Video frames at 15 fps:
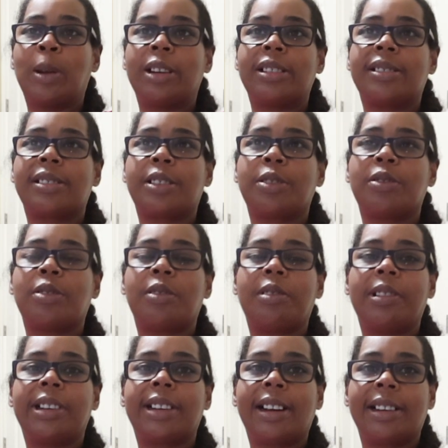And so
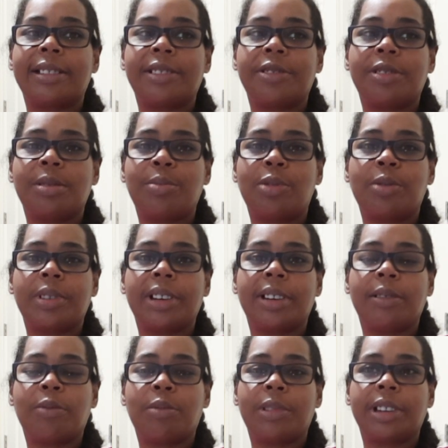it got to the
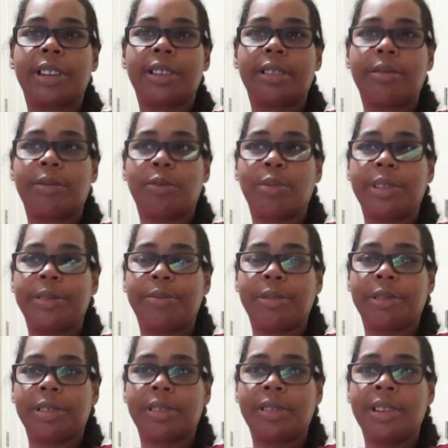point where we
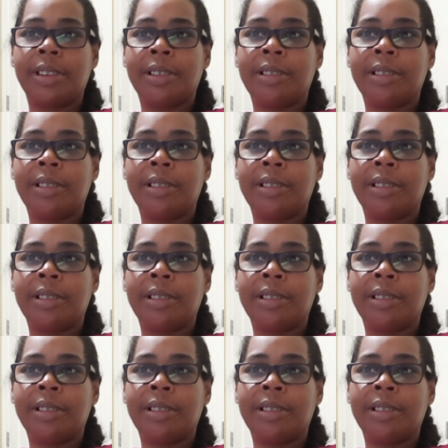were...